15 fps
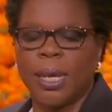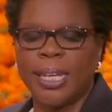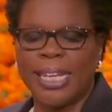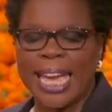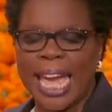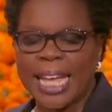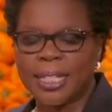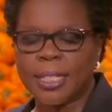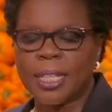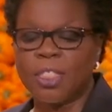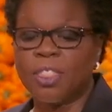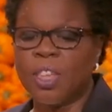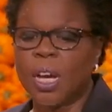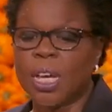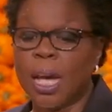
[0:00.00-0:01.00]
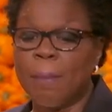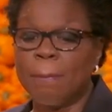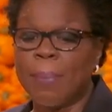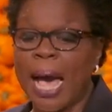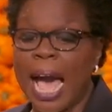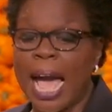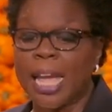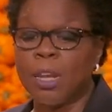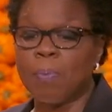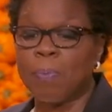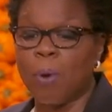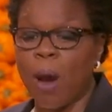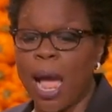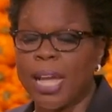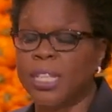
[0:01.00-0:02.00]
Guess the combined
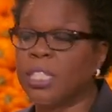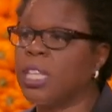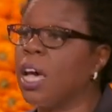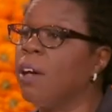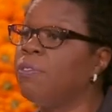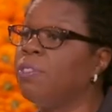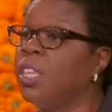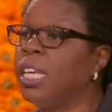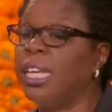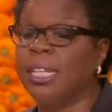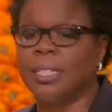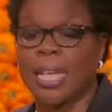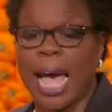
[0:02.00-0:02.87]
price of these